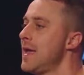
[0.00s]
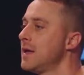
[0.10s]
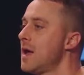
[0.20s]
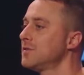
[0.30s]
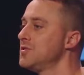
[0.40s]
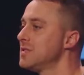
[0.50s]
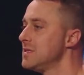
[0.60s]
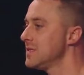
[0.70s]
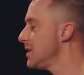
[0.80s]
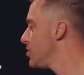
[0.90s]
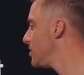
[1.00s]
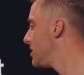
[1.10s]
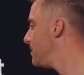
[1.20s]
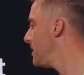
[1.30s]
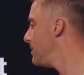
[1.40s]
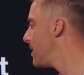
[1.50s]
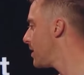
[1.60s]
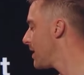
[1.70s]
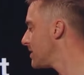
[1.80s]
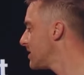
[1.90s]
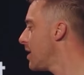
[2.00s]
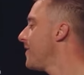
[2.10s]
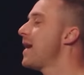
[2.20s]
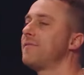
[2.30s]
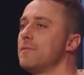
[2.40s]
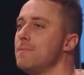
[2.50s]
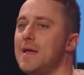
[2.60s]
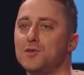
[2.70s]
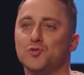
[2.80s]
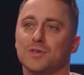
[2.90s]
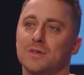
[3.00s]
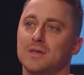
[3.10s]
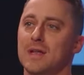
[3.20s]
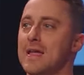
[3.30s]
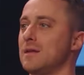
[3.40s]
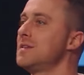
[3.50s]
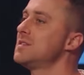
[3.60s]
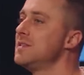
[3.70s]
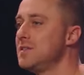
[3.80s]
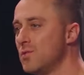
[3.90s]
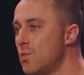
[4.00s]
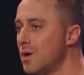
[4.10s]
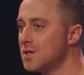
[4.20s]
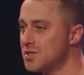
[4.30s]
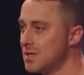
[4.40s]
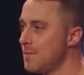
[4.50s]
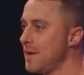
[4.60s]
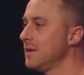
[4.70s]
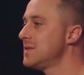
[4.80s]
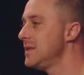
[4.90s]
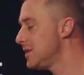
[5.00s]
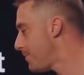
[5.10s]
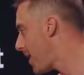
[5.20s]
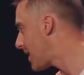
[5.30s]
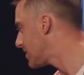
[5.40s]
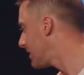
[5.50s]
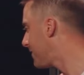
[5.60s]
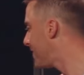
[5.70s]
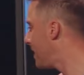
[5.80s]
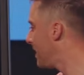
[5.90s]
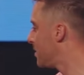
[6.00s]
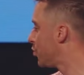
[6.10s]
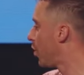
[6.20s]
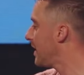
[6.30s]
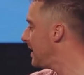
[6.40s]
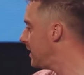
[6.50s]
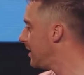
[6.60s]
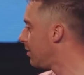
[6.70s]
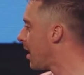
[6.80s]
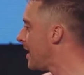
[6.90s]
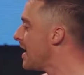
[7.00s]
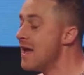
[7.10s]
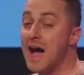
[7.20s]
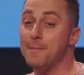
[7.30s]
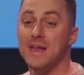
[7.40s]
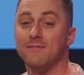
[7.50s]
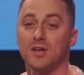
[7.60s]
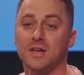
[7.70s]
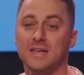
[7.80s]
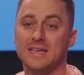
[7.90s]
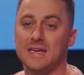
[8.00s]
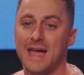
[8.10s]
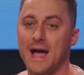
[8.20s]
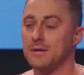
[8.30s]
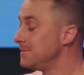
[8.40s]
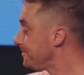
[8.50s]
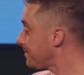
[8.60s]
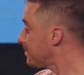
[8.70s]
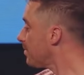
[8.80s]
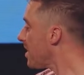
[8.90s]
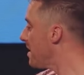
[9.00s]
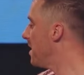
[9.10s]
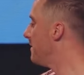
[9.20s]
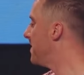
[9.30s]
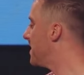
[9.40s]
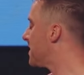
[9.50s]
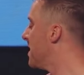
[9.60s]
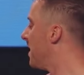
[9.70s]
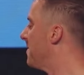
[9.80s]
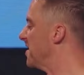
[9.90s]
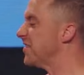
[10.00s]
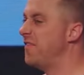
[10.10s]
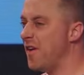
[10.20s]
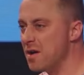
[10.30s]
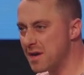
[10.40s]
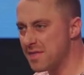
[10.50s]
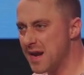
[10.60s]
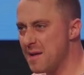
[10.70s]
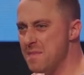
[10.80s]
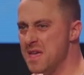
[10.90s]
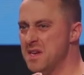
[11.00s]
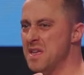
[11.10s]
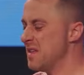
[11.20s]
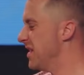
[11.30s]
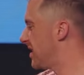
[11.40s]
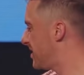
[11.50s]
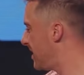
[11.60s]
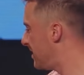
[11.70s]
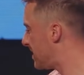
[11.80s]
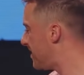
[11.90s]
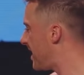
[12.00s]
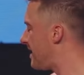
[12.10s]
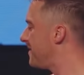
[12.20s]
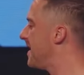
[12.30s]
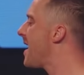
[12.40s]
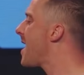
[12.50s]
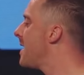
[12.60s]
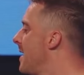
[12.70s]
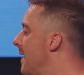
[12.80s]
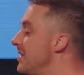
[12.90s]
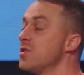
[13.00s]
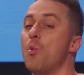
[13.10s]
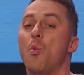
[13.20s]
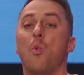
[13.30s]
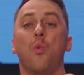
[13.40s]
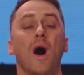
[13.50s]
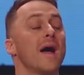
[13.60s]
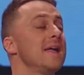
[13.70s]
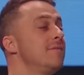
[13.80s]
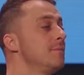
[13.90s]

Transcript: a conscious decision to be better at self-affirmation and listening to worship and listening to positive things or eating right, I'm never going to get out of this funk that I'm in, this sickness that I've got. And so why